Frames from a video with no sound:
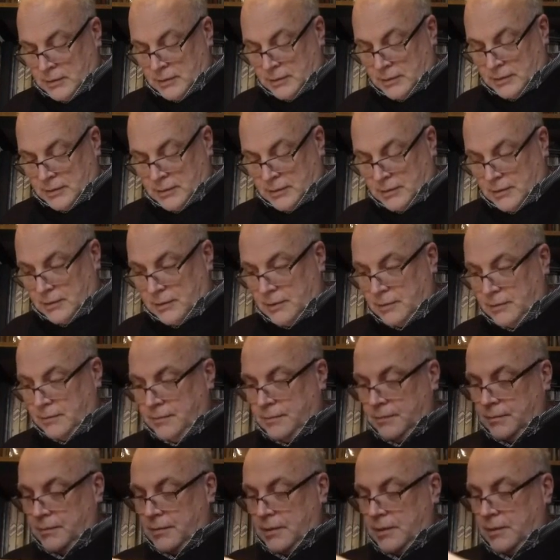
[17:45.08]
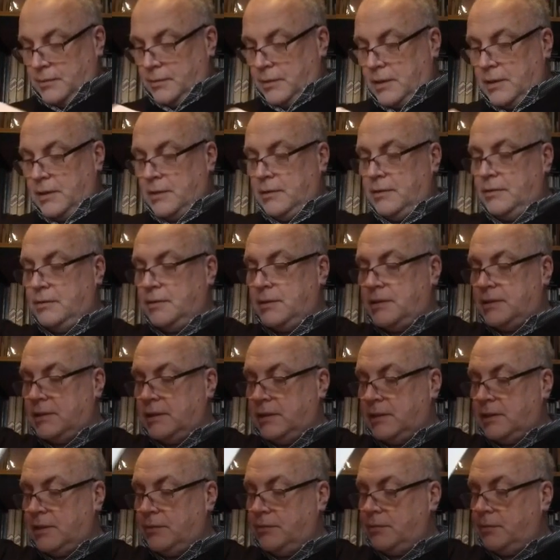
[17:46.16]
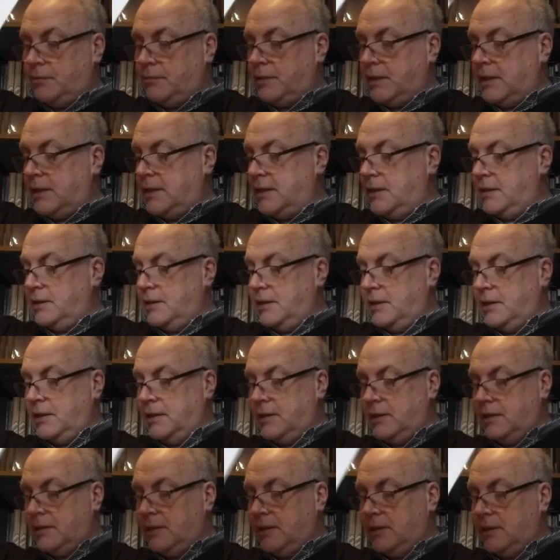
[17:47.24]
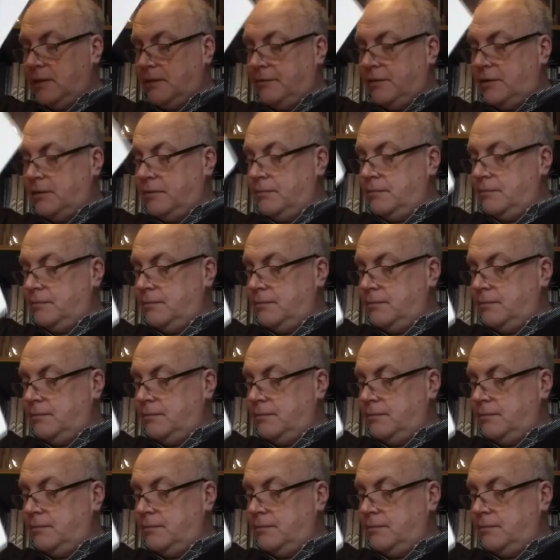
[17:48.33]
So there we go. Stick that one back in the cover.